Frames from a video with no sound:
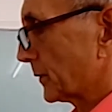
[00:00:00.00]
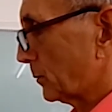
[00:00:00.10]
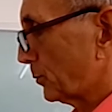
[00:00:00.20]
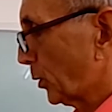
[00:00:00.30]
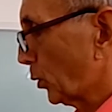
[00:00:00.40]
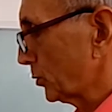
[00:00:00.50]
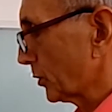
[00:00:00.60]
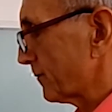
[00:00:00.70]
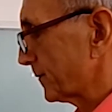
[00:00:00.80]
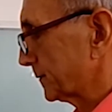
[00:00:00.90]
pulled
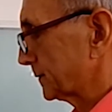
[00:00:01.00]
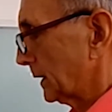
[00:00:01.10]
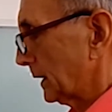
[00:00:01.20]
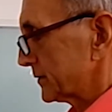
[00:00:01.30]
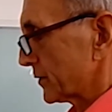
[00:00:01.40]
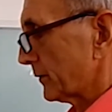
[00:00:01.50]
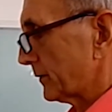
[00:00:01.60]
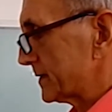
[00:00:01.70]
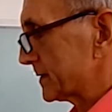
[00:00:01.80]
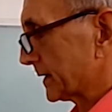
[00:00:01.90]
off, so that
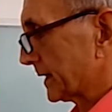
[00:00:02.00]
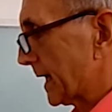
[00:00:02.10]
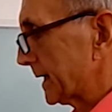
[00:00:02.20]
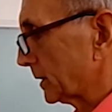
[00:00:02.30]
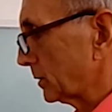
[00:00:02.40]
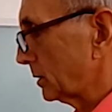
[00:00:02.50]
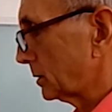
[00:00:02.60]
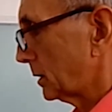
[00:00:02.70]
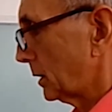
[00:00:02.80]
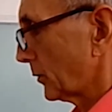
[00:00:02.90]
this kettle,
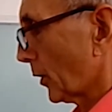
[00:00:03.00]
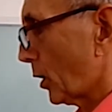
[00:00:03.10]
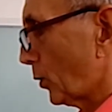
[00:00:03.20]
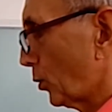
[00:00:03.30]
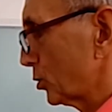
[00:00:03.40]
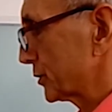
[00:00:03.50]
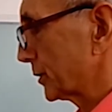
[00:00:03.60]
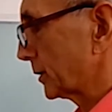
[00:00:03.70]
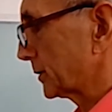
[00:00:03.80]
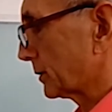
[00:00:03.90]
the hot water,
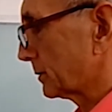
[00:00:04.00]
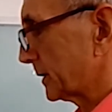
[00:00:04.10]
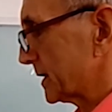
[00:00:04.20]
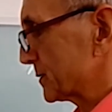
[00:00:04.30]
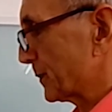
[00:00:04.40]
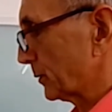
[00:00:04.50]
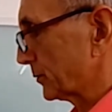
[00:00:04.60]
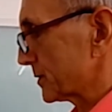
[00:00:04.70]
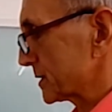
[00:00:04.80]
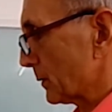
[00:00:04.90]
could get spilled
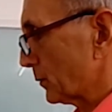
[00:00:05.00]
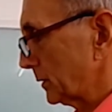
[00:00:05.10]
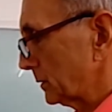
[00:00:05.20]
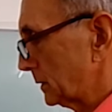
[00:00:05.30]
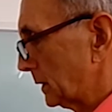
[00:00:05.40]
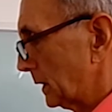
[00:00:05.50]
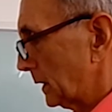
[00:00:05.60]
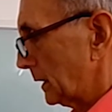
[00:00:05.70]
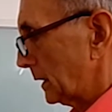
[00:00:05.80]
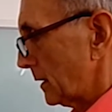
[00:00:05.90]
on someone.
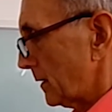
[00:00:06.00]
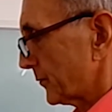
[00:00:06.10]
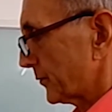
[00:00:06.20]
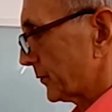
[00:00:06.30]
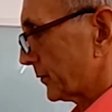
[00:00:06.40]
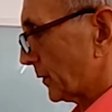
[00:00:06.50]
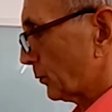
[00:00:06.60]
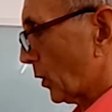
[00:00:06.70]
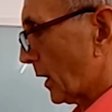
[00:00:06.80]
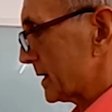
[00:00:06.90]
The
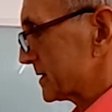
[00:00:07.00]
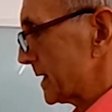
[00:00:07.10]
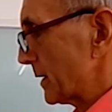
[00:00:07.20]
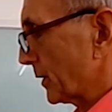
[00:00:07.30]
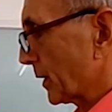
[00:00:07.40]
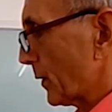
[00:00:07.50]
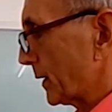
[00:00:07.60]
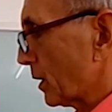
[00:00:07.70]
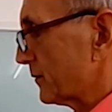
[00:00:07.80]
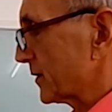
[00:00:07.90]
wires here are going
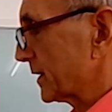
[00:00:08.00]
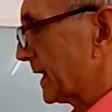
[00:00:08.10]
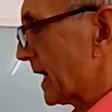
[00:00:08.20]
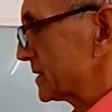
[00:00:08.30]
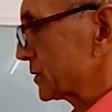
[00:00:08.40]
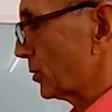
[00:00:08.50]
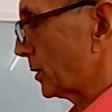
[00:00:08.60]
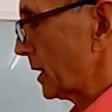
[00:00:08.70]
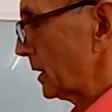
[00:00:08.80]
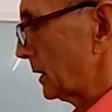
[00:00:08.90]
over the gas
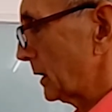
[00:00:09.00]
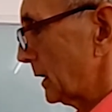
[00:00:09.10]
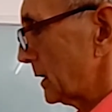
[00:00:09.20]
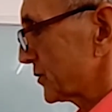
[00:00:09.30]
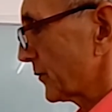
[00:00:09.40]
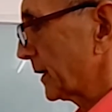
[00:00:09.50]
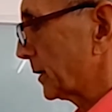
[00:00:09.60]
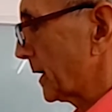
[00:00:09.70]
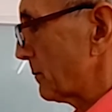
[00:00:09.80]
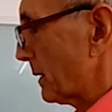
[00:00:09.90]
cooker, so they could
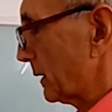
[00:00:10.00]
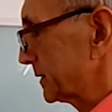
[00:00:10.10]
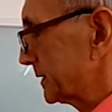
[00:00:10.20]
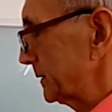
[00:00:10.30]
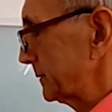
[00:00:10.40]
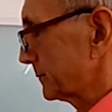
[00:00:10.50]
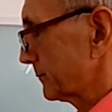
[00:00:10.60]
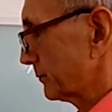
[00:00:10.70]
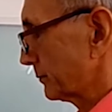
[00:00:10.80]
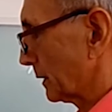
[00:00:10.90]
get melted.
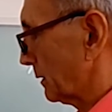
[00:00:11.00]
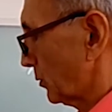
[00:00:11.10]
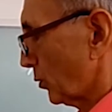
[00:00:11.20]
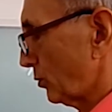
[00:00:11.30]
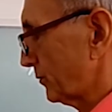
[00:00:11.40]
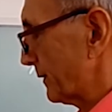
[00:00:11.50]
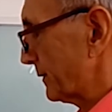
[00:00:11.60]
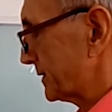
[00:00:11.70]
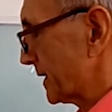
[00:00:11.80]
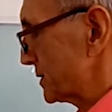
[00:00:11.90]
All
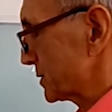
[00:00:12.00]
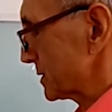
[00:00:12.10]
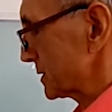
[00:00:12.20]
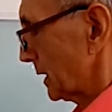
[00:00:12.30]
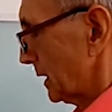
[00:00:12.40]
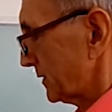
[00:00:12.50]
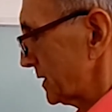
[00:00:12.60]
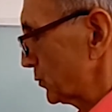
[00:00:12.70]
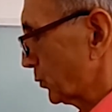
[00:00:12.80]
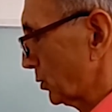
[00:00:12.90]
very dangerous.
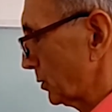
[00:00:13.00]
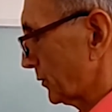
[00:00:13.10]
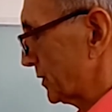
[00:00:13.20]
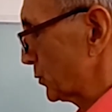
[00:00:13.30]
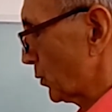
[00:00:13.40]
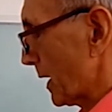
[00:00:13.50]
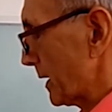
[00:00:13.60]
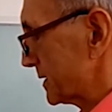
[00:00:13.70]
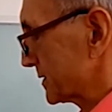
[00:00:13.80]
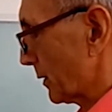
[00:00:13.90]
This
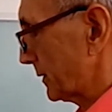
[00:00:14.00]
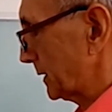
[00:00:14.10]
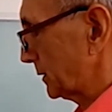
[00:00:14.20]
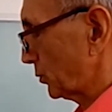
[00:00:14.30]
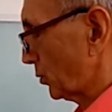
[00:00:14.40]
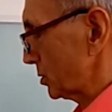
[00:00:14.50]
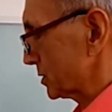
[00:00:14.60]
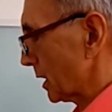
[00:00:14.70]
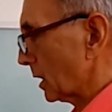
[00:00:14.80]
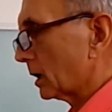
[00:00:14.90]
wire is going in the water.